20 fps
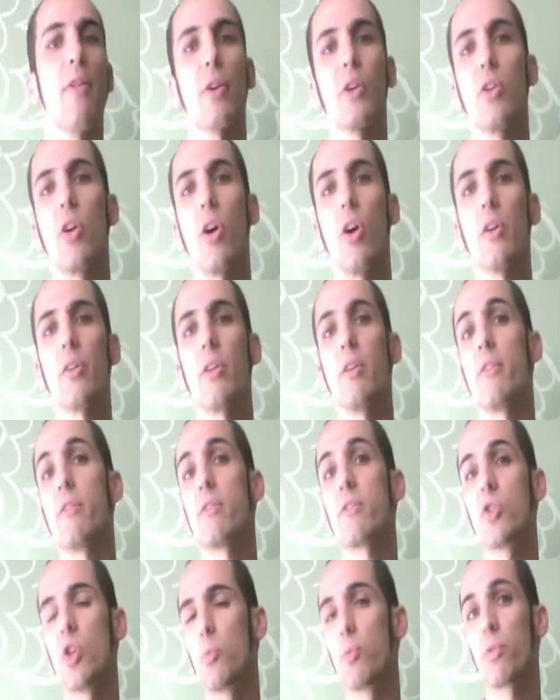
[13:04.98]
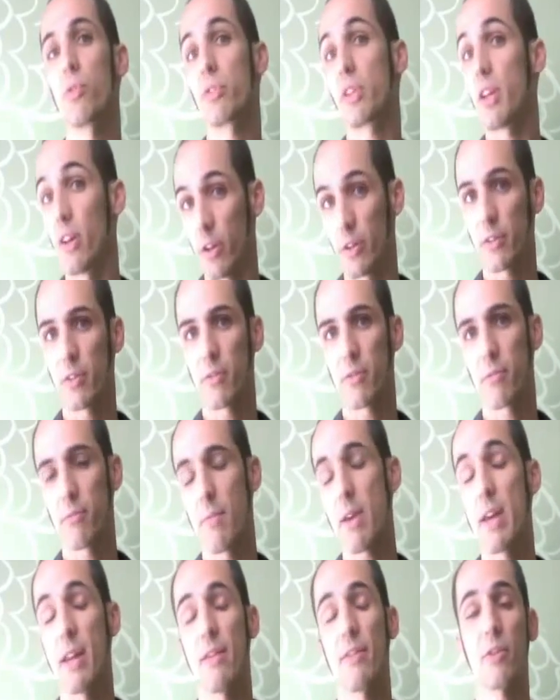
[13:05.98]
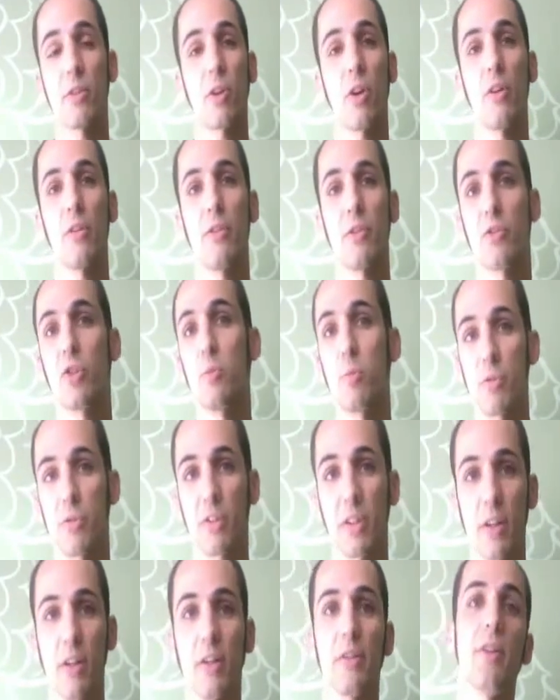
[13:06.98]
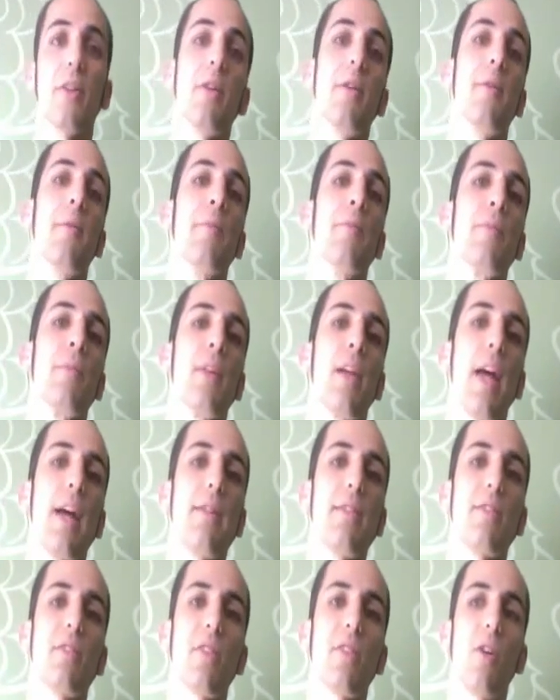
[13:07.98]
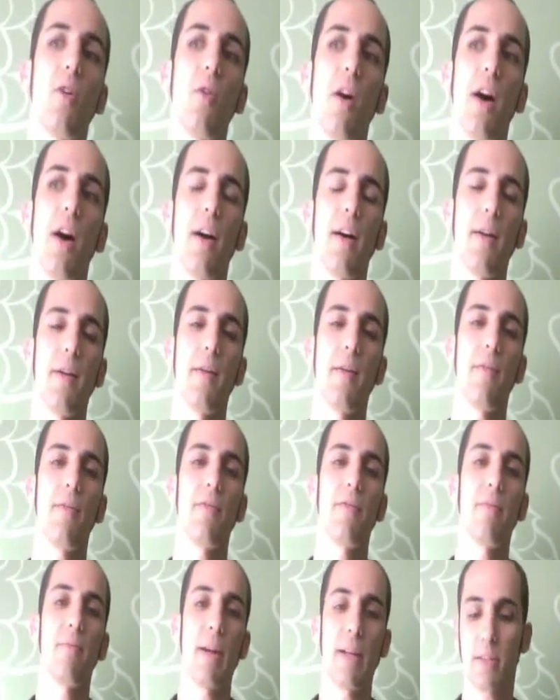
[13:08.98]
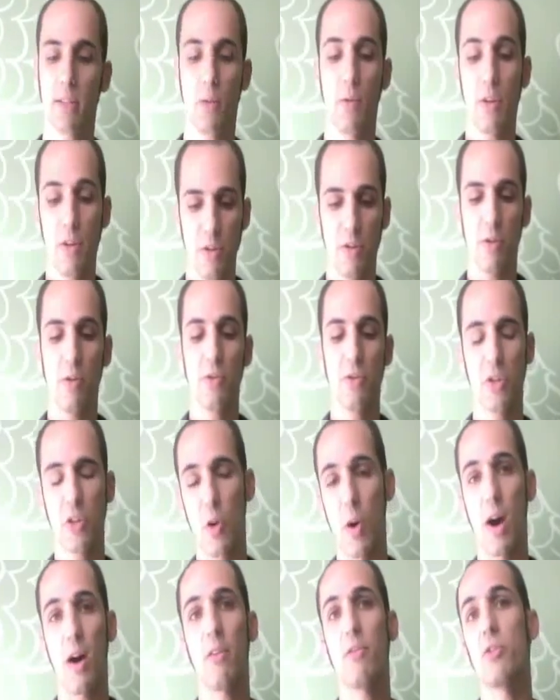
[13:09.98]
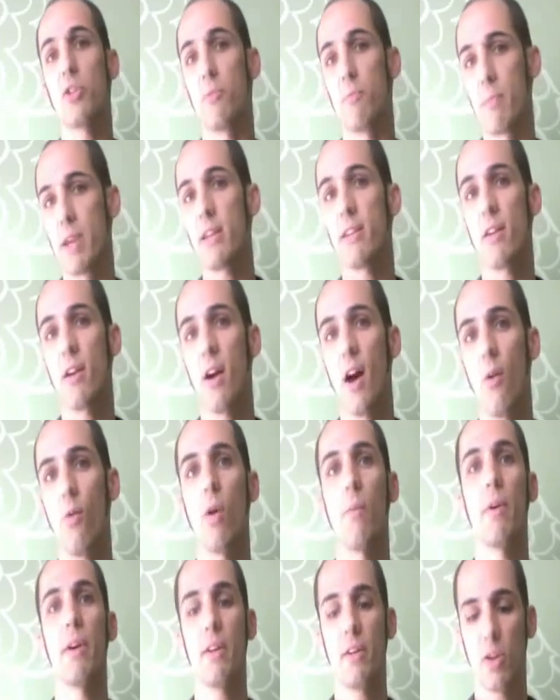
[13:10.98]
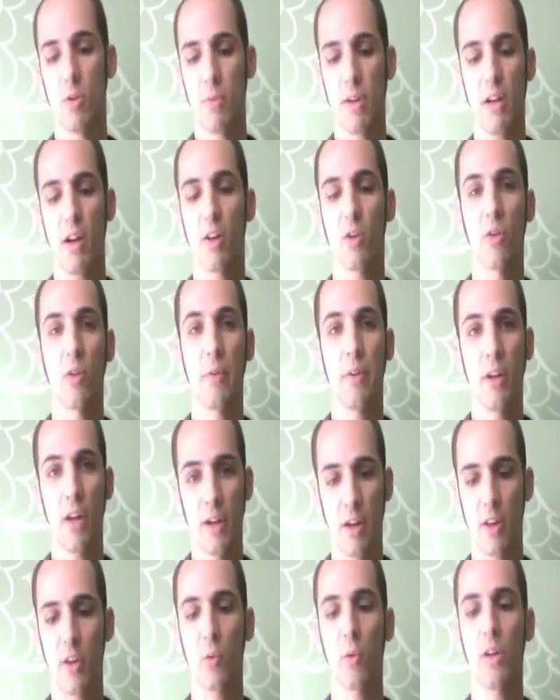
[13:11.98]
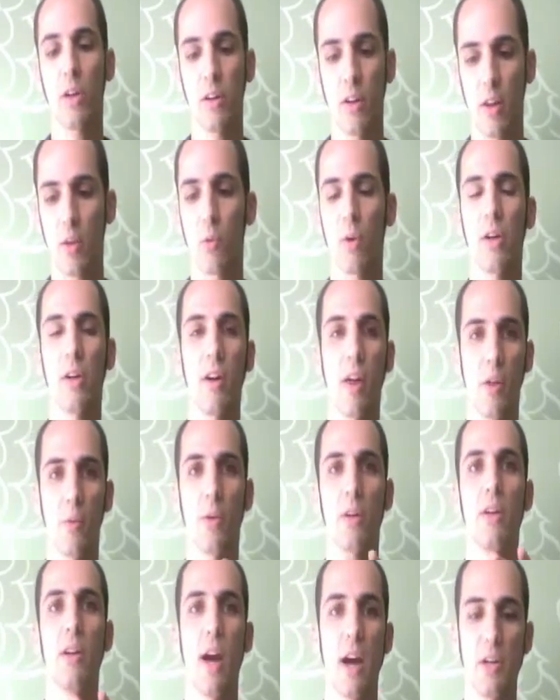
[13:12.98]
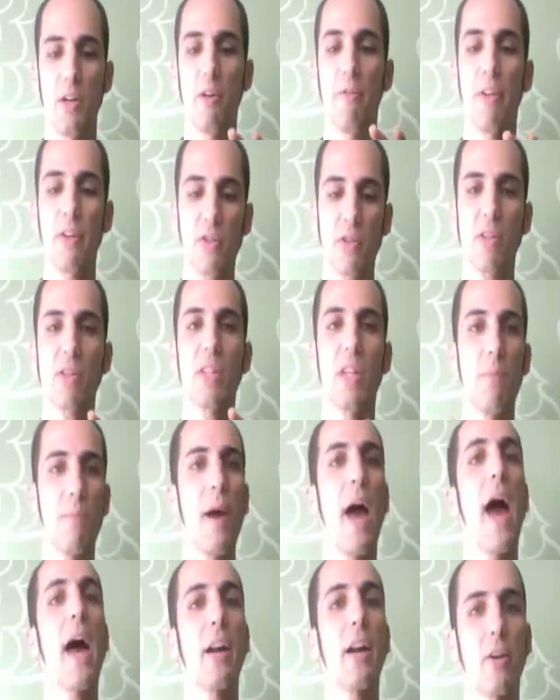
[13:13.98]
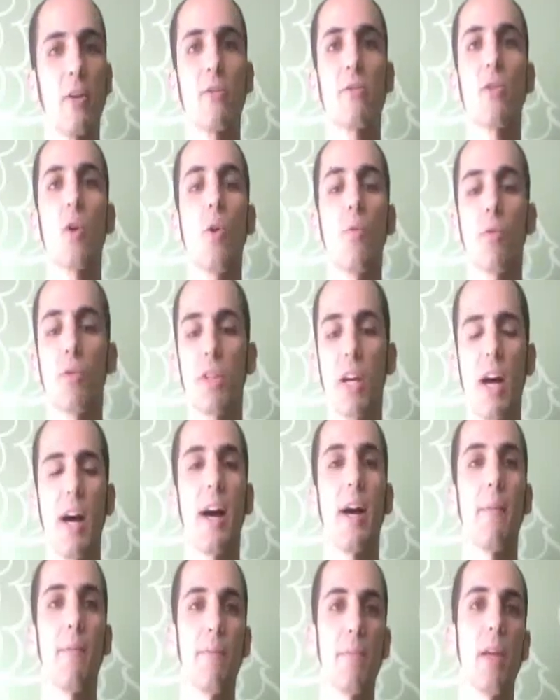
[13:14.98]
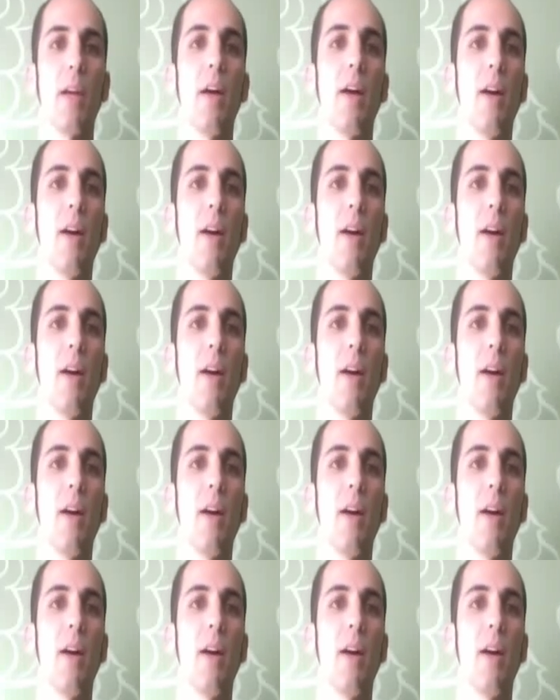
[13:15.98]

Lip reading: They're called super skilled men. They're called the super skilled. And so basically what you do is you go out, you meet a woman, you meet another woman, another one, another one, another one, and you eventually see patterns over time.